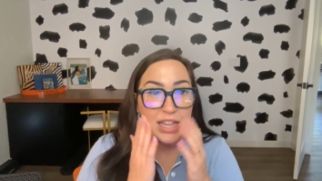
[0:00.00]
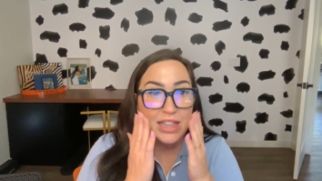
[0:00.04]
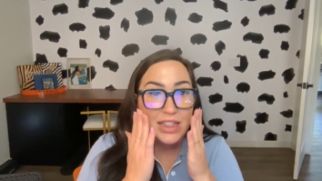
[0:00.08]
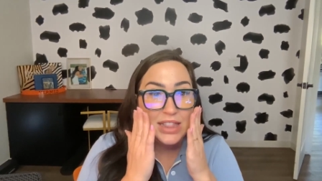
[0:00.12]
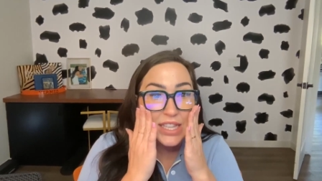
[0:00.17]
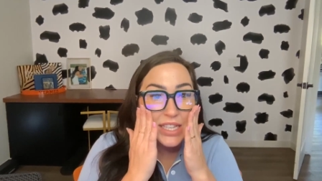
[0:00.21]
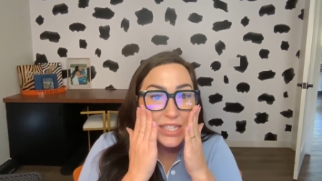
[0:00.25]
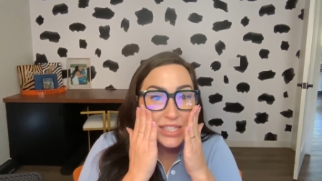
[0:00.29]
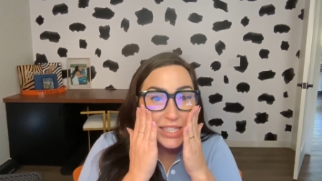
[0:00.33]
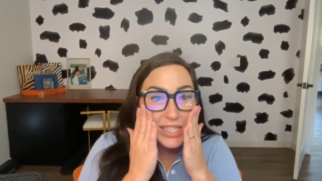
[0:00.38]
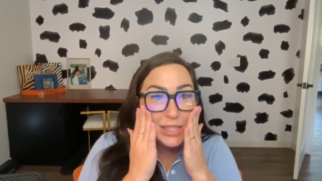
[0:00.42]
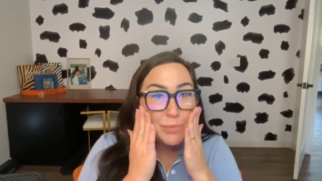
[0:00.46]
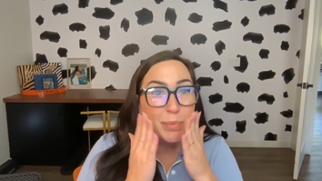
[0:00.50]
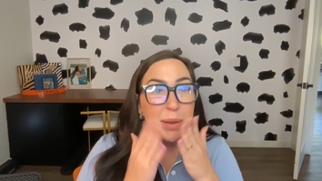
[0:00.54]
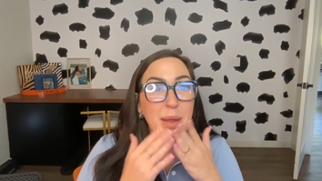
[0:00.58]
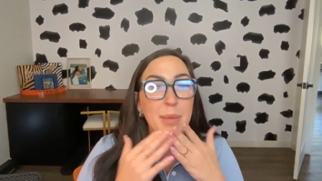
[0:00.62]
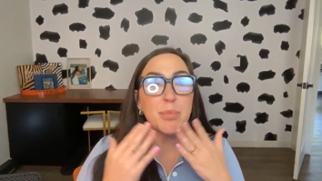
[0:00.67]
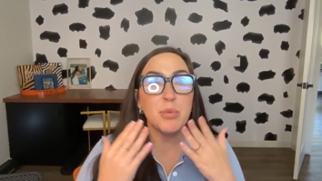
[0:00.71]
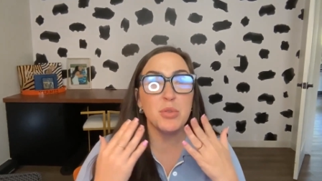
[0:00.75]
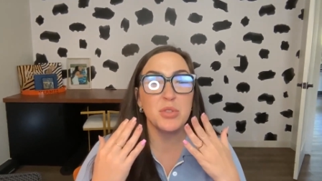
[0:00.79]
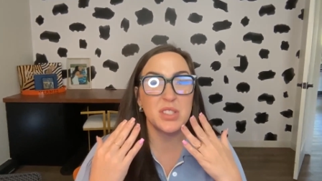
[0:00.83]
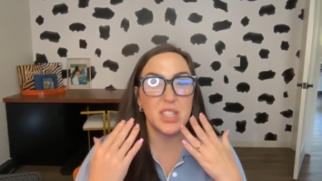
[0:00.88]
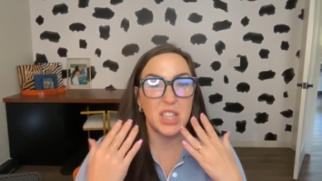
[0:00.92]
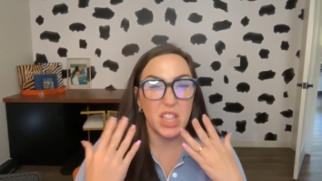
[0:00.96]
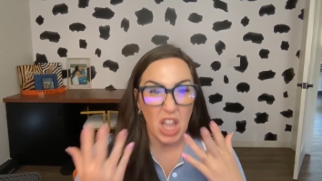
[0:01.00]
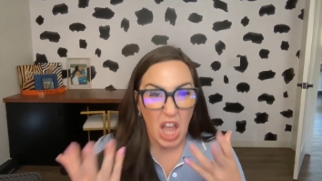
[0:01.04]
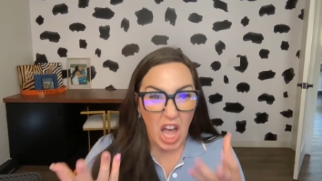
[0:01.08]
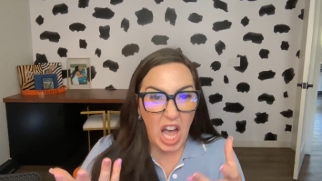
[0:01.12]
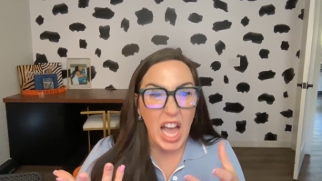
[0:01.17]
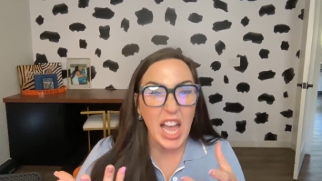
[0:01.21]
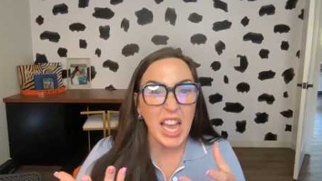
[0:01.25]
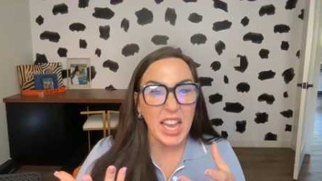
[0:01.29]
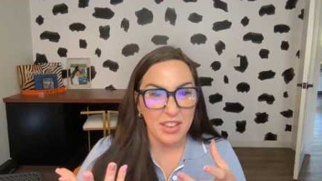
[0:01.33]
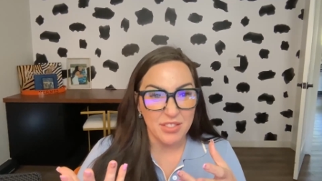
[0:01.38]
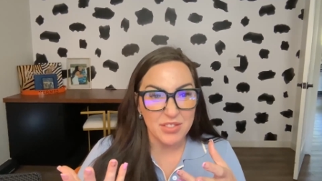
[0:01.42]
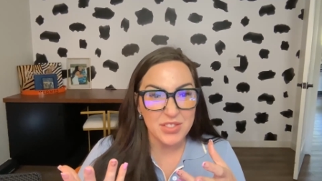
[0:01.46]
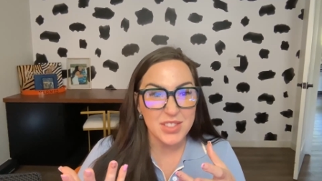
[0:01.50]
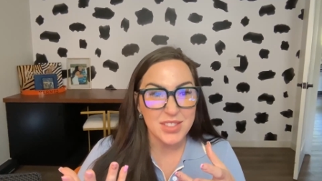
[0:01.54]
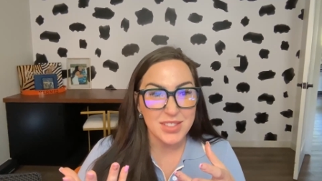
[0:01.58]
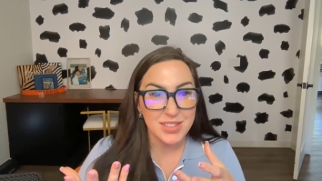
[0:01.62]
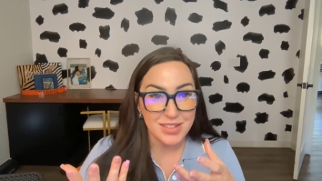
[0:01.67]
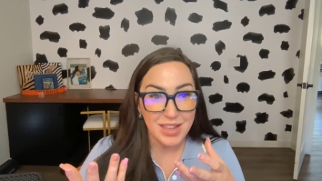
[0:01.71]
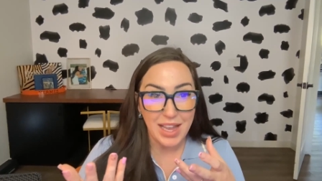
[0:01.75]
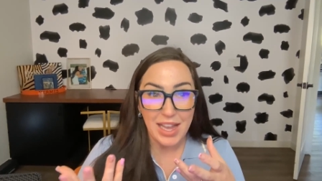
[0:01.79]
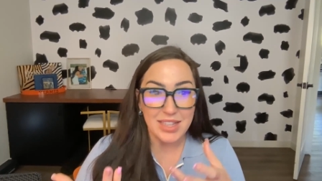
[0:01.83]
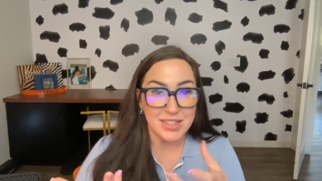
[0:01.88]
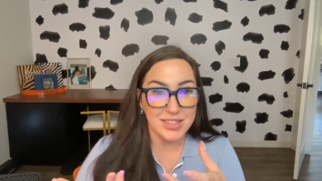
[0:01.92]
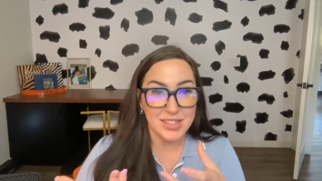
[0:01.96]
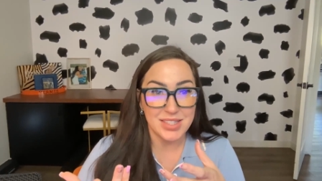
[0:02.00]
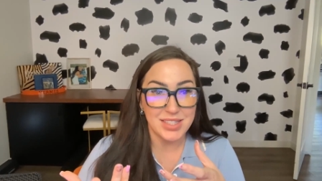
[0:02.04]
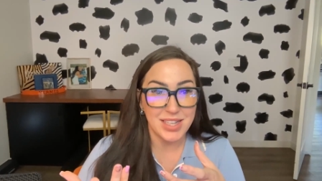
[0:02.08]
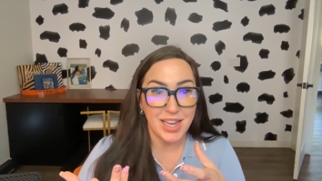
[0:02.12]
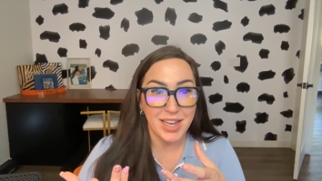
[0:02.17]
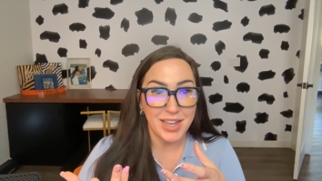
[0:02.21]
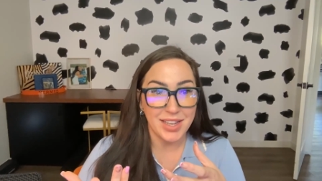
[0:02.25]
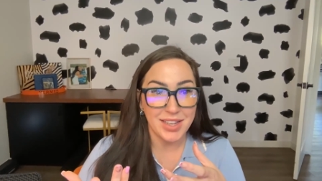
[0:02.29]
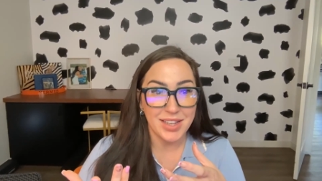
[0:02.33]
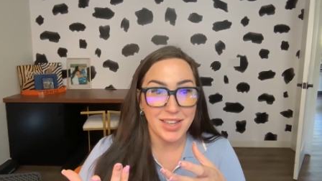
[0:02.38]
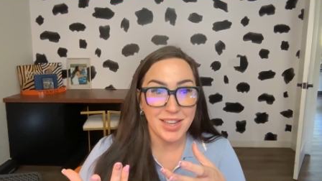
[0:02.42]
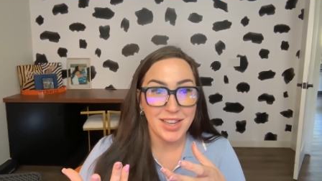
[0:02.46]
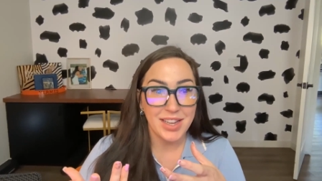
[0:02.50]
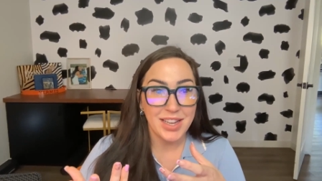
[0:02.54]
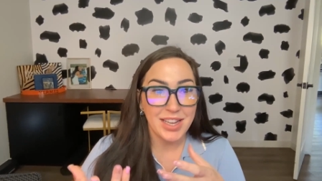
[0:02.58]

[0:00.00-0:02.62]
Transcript: This is people's lives at stake.